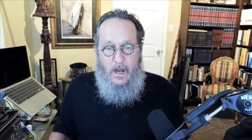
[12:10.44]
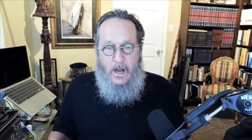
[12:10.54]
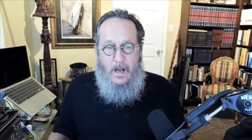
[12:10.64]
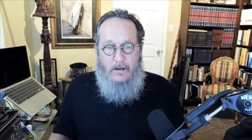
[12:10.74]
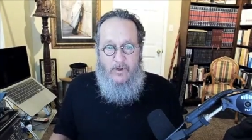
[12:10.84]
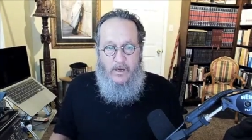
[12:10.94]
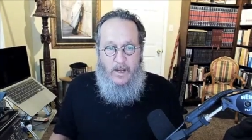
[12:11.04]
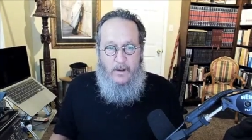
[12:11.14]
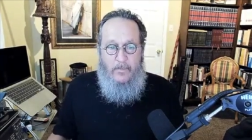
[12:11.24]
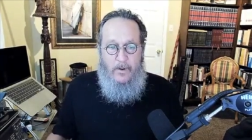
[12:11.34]

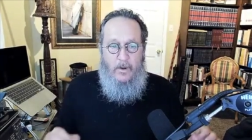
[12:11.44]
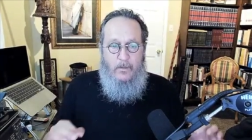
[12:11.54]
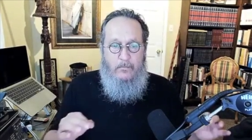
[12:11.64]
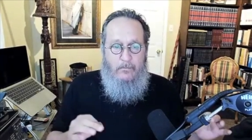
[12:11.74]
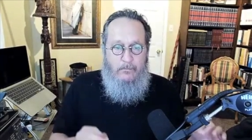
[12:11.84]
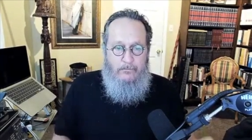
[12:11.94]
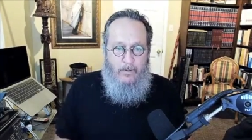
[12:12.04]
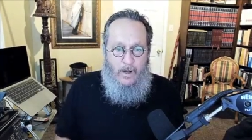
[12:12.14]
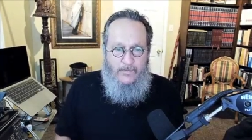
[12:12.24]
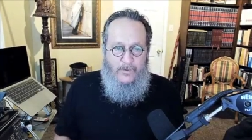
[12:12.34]
abraham
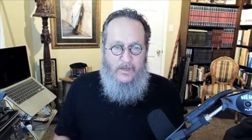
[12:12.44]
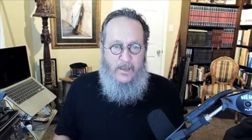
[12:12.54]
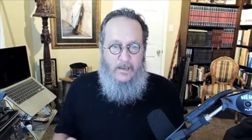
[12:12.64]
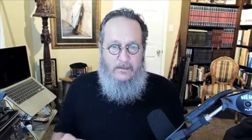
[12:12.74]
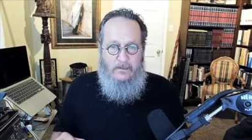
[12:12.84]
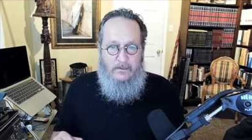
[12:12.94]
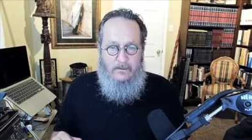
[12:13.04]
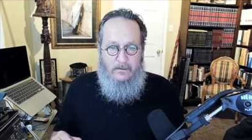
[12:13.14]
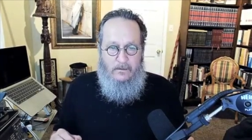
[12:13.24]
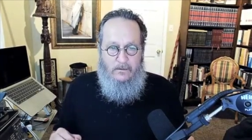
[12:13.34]
bought the land
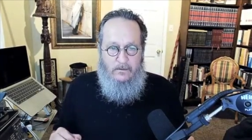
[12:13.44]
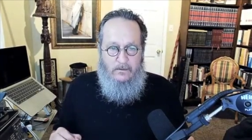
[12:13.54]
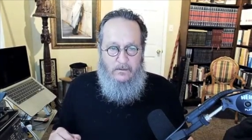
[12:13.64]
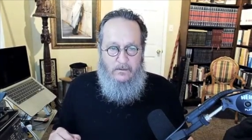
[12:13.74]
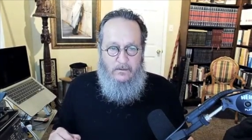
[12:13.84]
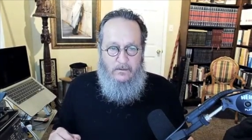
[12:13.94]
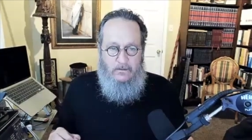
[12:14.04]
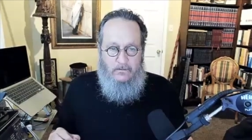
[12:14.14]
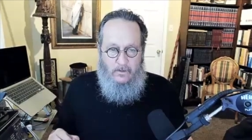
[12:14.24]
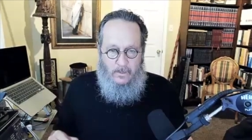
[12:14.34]

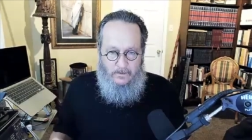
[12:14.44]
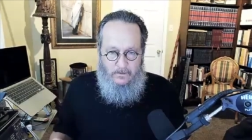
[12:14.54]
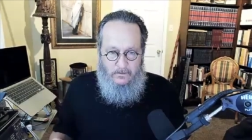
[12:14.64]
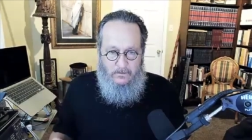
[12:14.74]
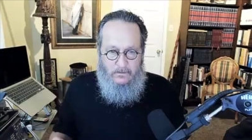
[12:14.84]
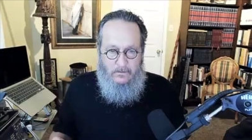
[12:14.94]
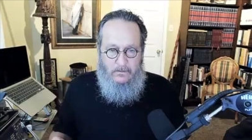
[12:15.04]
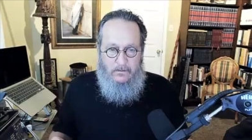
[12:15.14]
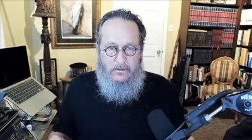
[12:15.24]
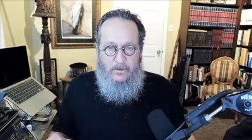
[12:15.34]
right
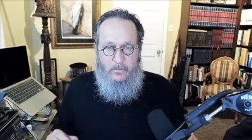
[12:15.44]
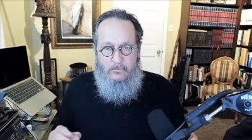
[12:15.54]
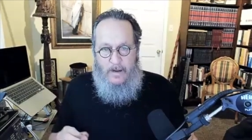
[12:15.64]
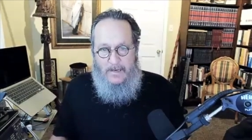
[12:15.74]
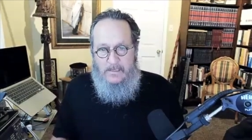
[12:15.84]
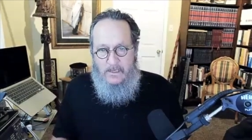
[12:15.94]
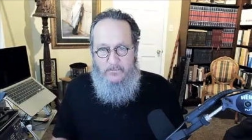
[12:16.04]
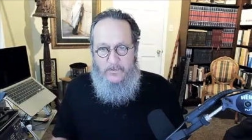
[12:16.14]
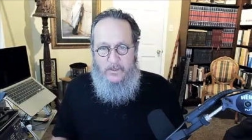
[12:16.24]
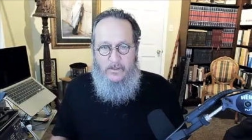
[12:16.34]
you buy
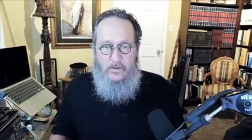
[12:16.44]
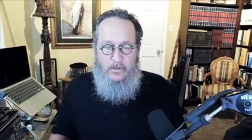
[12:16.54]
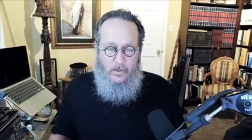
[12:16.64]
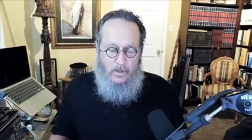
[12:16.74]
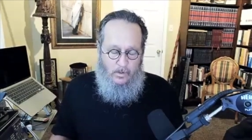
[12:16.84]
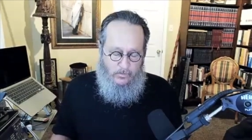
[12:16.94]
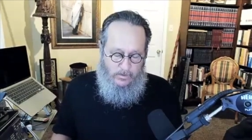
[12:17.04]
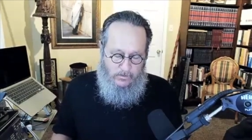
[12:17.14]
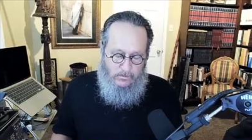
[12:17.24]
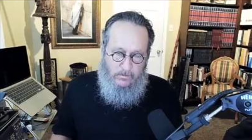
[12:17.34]
something you own
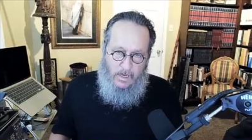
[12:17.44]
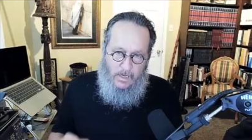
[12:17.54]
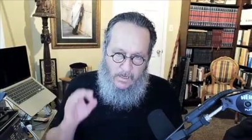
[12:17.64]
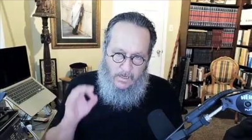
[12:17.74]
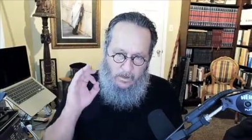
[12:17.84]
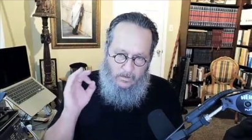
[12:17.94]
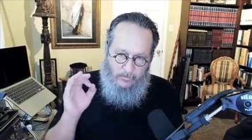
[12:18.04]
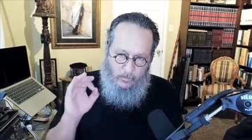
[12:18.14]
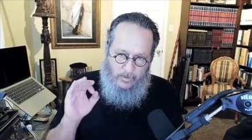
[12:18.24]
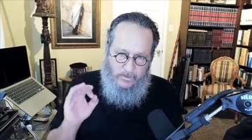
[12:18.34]
it now,
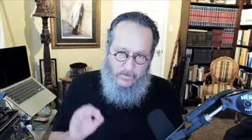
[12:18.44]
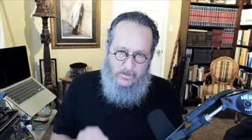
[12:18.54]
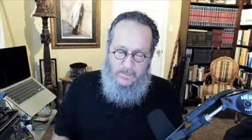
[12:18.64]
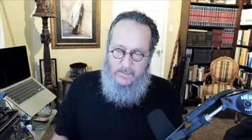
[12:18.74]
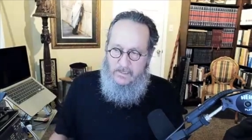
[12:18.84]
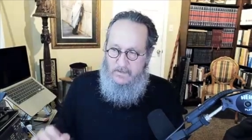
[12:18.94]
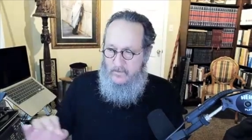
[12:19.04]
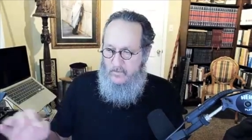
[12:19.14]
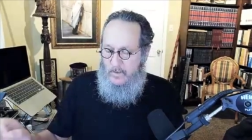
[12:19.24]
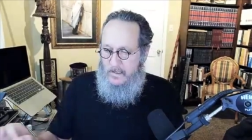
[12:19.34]
however, we understand that even
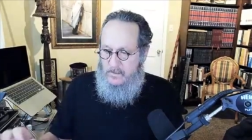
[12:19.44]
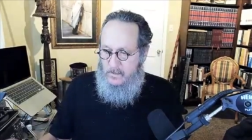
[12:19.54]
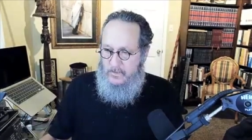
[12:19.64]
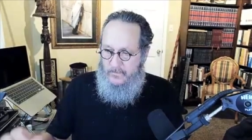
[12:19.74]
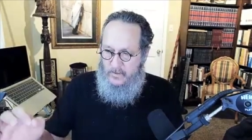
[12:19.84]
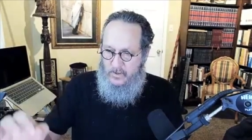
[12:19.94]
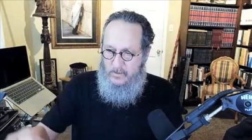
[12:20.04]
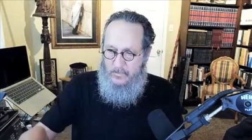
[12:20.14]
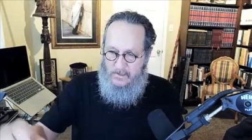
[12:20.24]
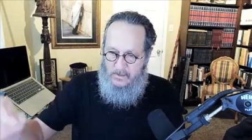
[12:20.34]
you buy something if
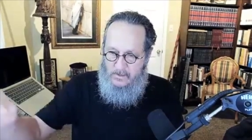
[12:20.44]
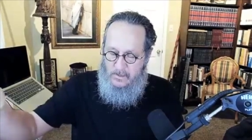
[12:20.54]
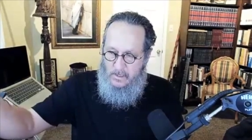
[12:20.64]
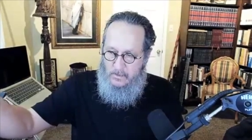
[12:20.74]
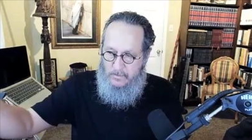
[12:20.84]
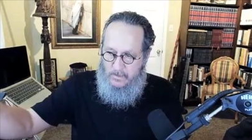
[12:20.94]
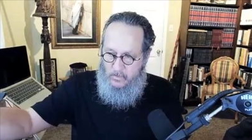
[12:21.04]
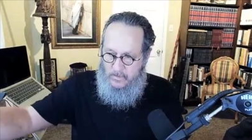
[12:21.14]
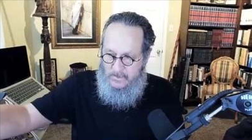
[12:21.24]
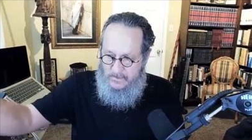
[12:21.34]
Hashem hasn't
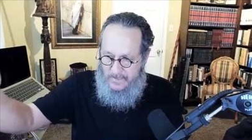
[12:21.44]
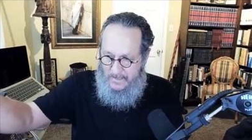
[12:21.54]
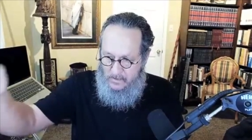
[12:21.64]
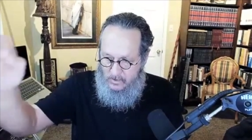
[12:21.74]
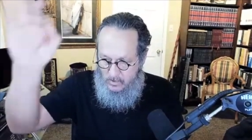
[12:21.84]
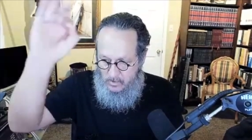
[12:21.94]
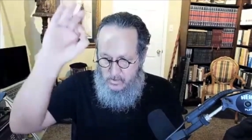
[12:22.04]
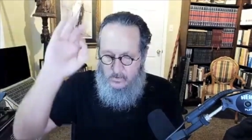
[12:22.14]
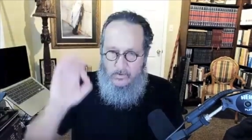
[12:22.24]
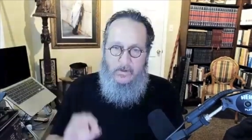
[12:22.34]
Bequeath that to
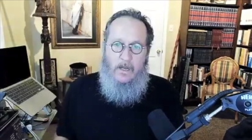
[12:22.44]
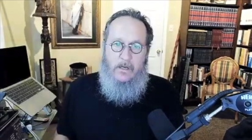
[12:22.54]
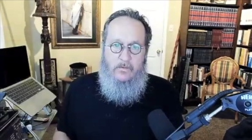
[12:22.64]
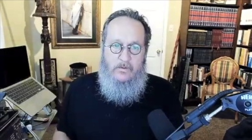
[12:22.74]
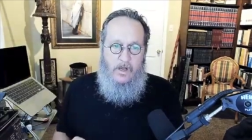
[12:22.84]
you. You're not going to